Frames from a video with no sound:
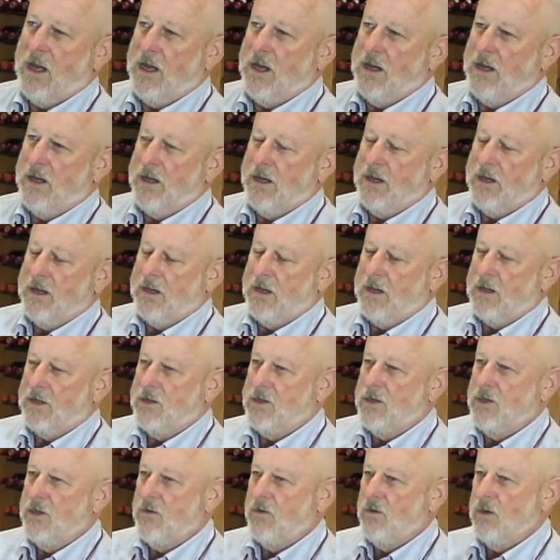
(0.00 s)

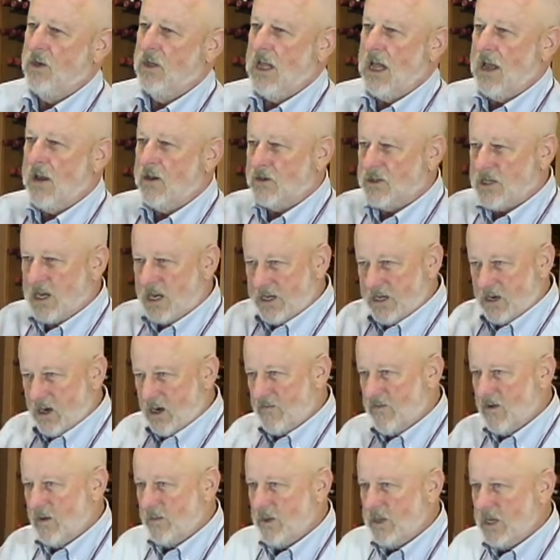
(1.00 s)
to allow
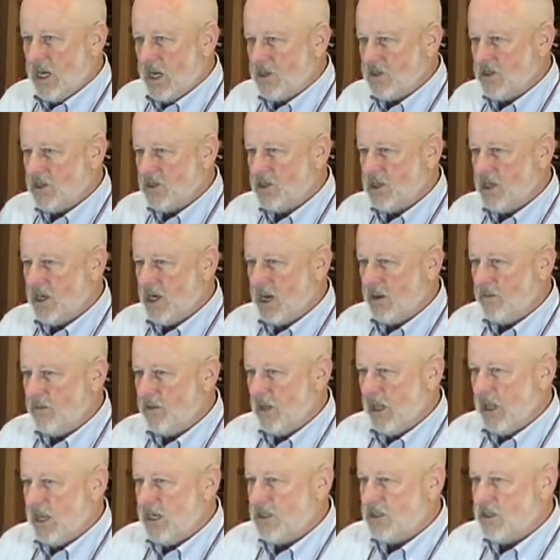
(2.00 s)
secondary fermentations to
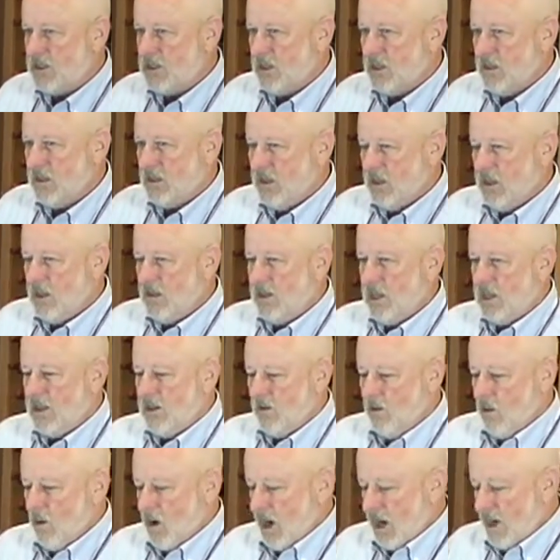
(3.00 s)
take place,
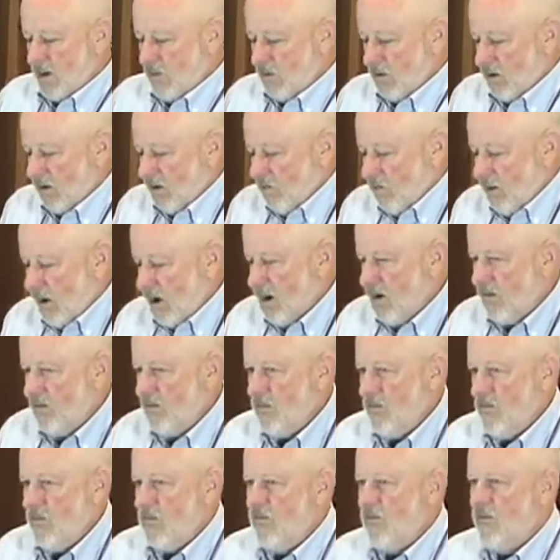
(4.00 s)
then the wine will
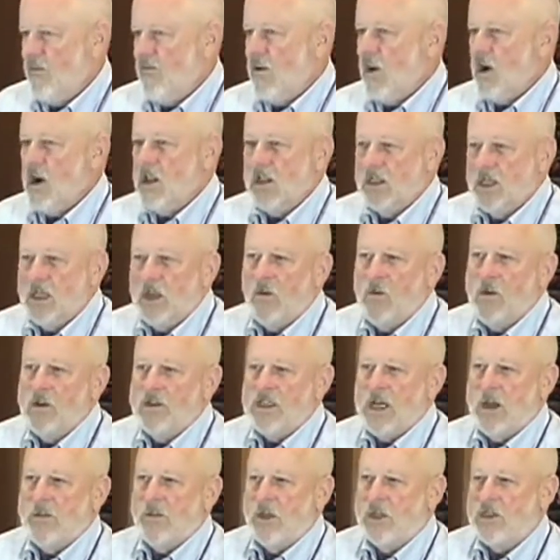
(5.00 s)
bear very
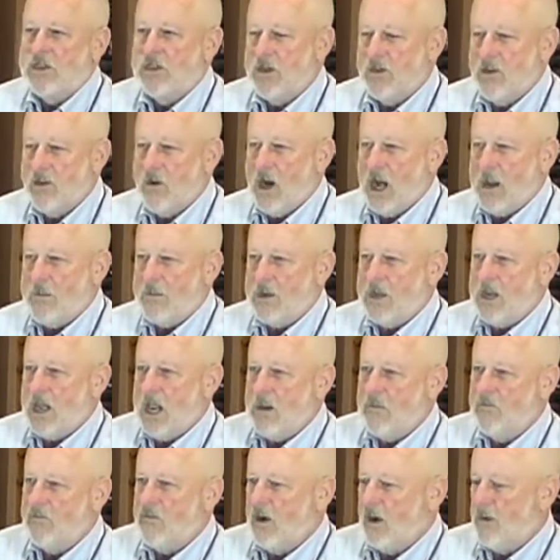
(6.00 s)
little resemblance to the grape
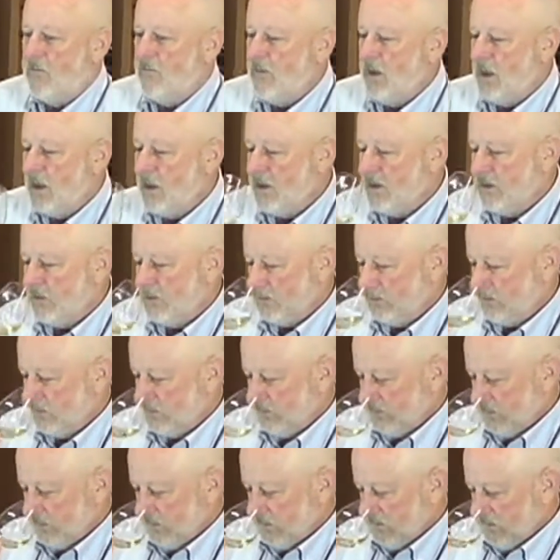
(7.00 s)
it came from
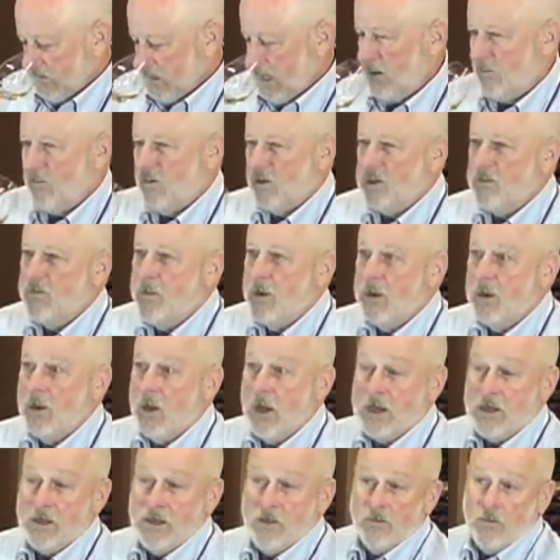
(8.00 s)
and will
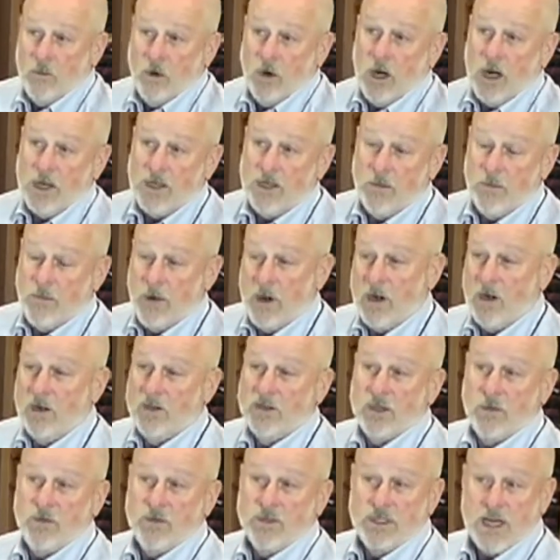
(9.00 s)
smell more like the
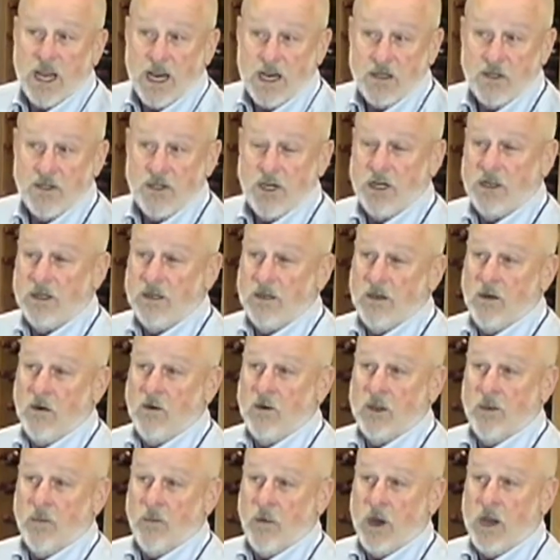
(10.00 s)
barrels it was aged
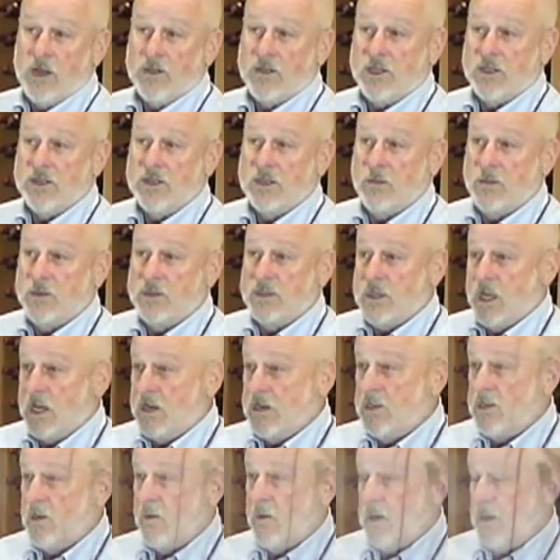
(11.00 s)
in or the process that was done